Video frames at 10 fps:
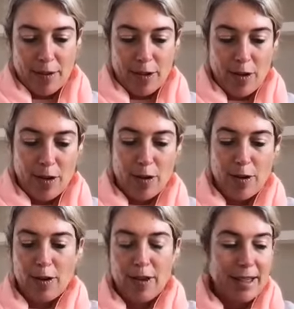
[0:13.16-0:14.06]

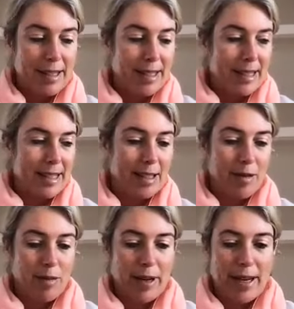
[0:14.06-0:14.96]
So this
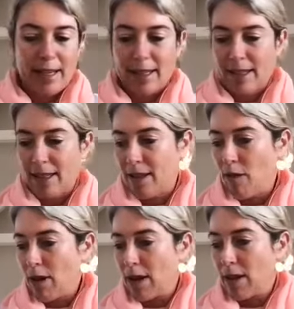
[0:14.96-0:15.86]
week's
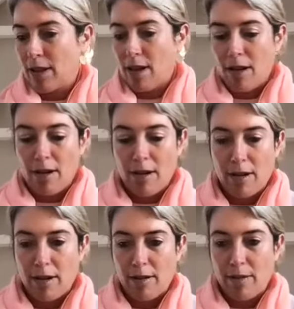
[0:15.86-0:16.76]
oils
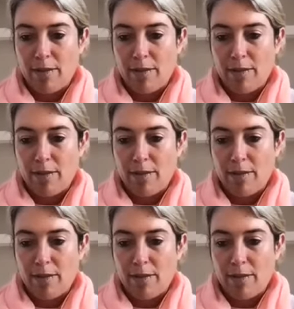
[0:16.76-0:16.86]
are